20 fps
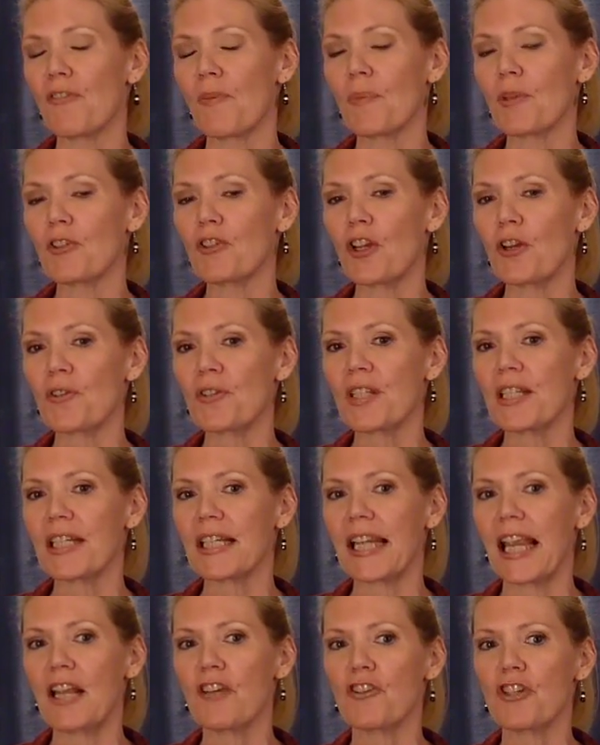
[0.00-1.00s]
from the show's
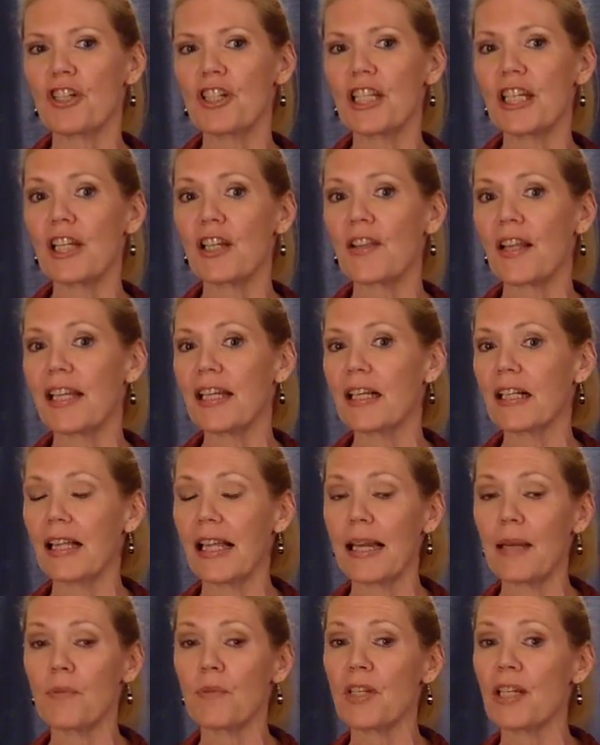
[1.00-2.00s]
syndication deal that he
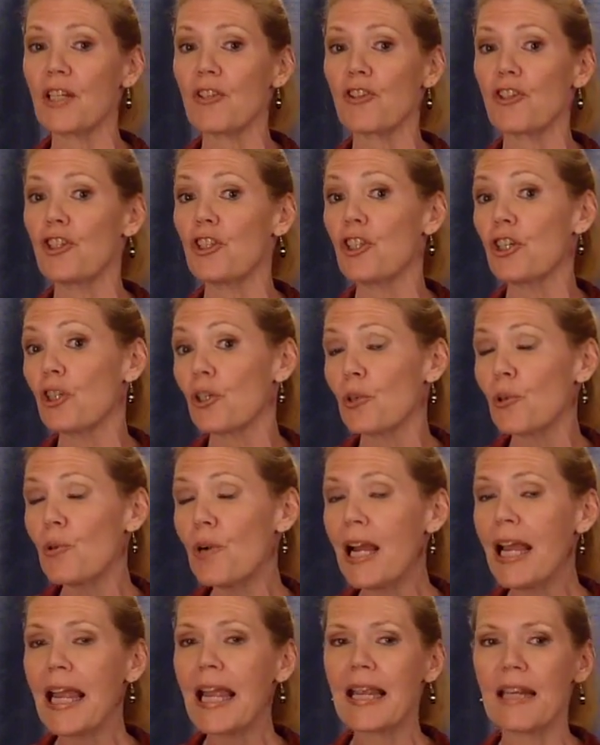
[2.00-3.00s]
claims he's due.